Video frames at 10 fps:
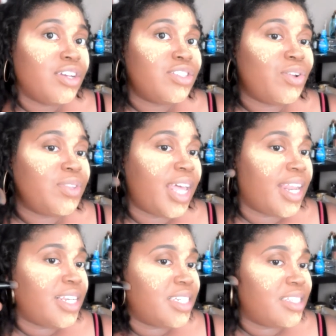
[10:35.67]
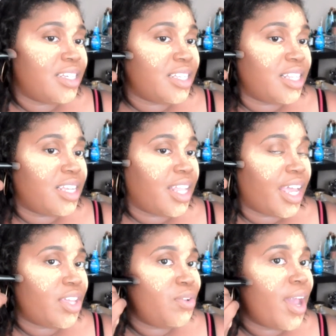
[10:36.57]
so that it just doesn't look
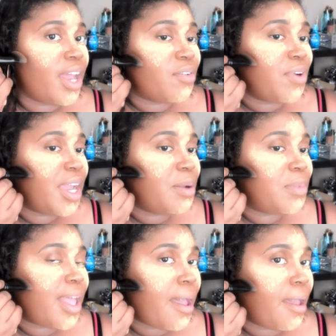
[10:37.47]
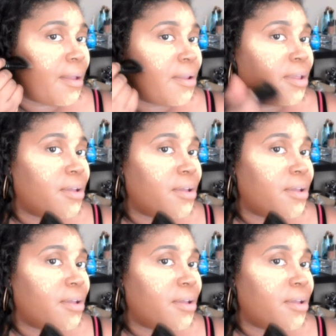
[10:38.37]
like you got a random line